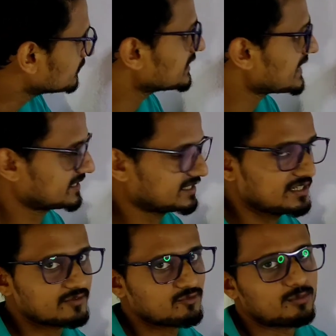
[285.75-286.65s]
of the
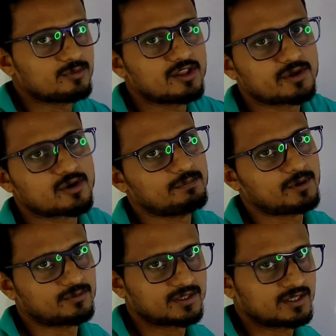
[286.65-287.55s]
reactant and formula of the
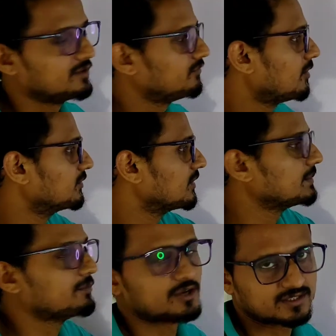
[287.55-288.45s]
compound, formula of
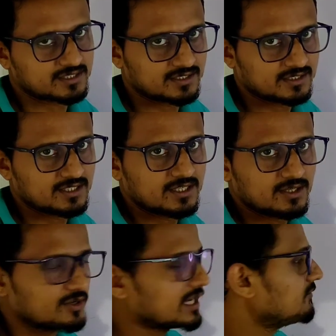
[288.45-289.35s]
the product.
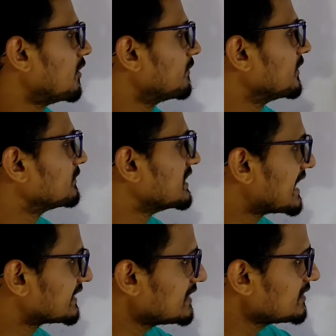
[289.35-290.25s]
Okay, formula of the
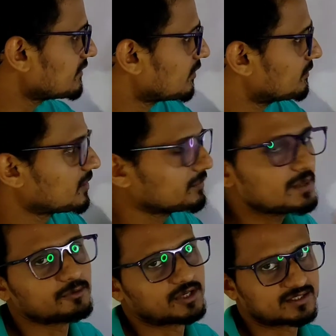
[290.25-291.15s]
reactant and formula of
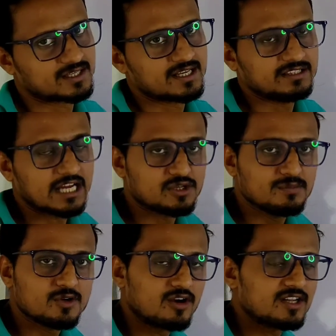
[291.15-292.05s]
the product, that will
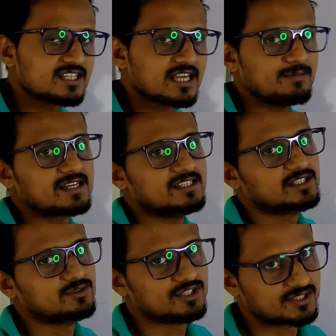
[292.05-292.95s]
be called as a chemical
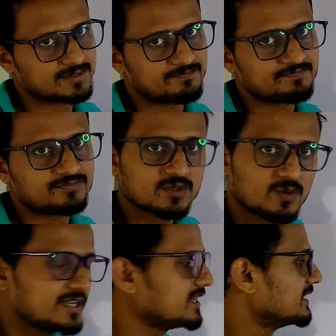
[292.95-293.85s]
equation. Okay,